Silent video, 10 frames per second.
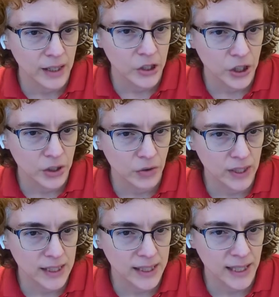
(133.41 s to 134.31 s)
she'd
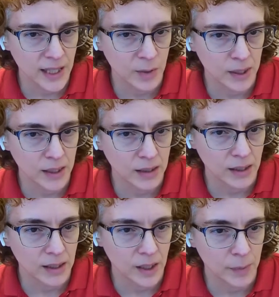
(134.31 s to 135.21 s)
agreed to take him in
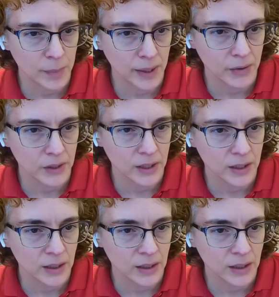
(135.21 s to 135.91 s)
and help him out.